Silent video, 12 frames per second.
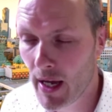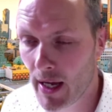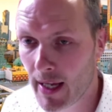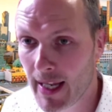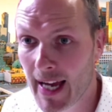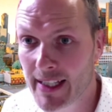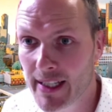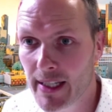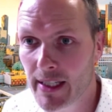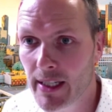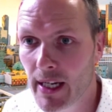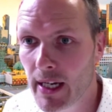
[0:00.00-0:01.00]
later
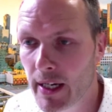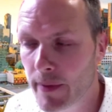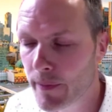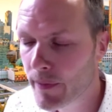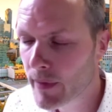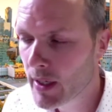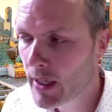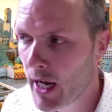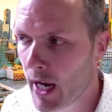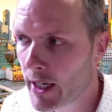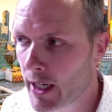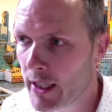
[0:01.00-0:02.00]
this year
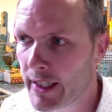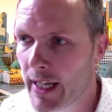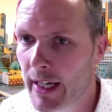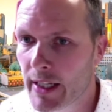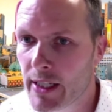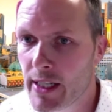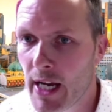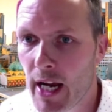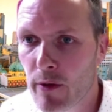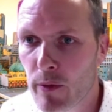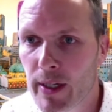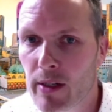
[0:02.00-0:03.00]
and early next year,
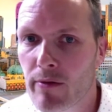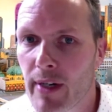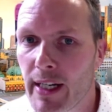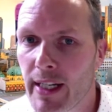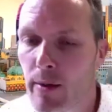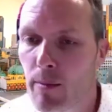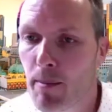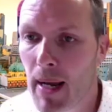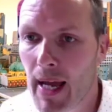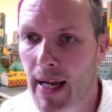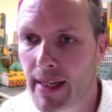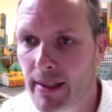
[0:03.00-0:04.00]
if we can really
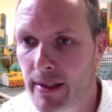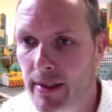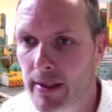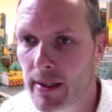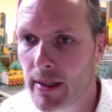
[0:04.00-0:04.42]
blend